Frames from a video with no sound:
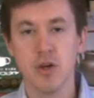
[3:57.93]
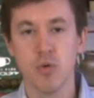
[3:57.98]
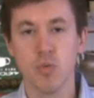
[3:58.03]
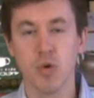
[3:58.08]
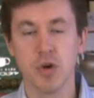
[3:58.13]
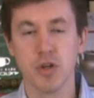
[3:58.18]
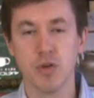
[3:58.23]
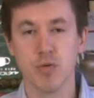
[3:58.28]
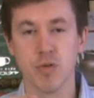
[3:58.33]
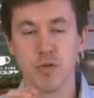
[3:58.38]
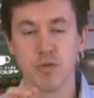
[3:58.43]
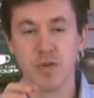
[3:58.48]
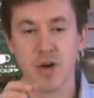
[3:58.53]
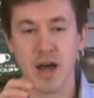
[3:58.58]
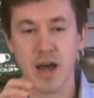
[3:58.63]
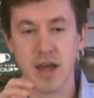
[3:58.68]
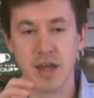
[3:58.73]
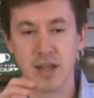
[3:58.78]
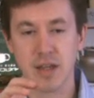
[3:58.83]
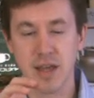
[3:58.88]
where you will
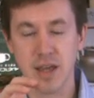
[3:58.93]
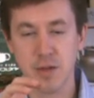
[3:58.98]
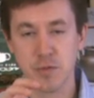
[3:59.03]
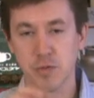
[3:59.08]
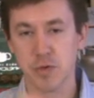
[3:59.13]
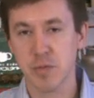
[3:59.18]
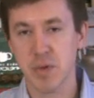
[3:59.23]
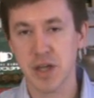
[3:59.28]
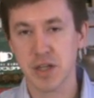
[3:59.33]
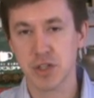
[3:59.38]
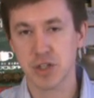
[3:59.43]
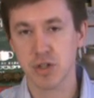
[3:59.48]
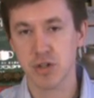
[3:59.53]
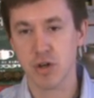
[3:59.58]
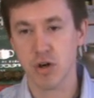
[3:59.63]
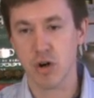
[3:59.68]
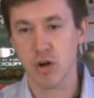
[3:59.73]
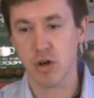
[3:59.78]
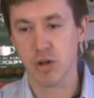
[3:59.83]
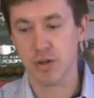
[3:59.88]
find information
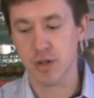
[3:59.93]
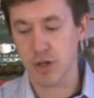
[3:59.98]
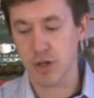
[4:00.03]
on